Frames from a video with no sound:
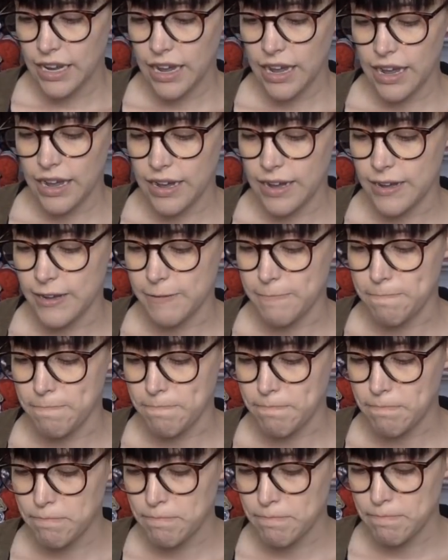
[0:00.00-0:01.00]

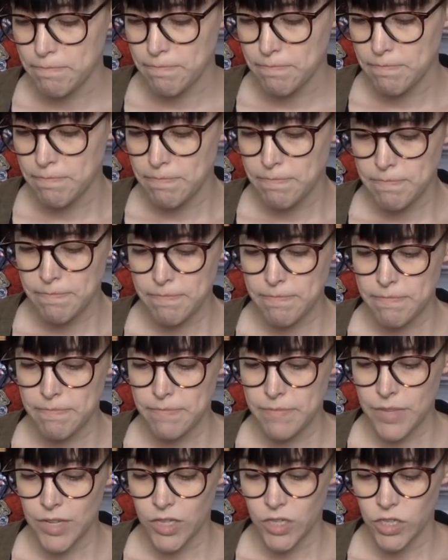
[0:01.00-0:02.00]
So
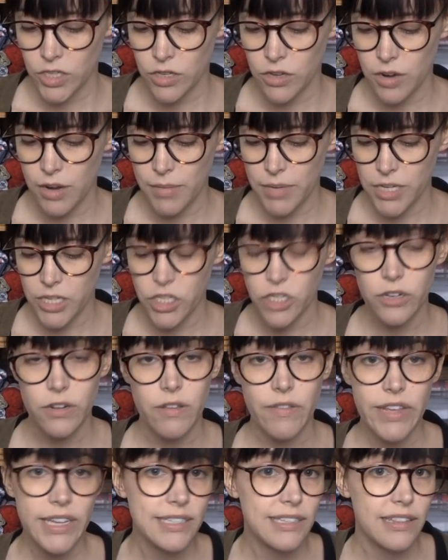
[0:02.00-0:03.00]
I'm going to show you
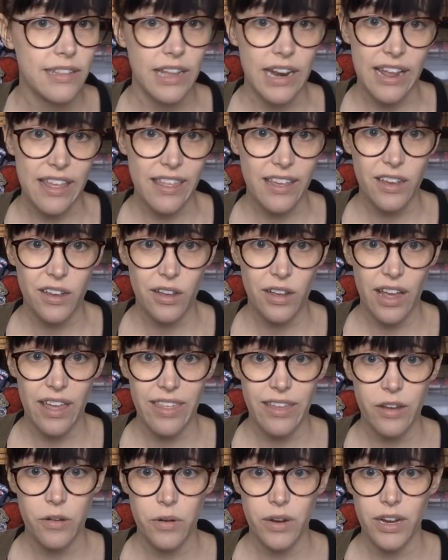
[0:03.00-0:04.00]
these, and then I
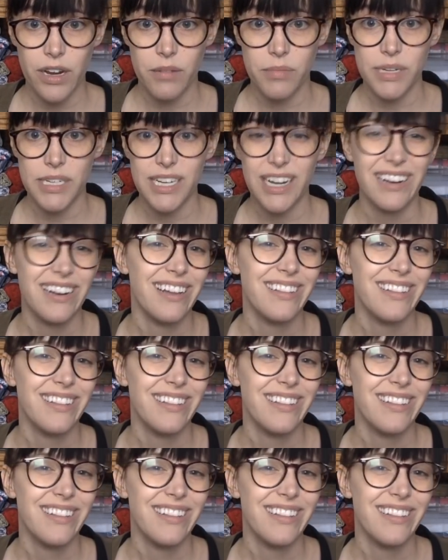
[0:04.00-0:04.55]
think we're going to be done.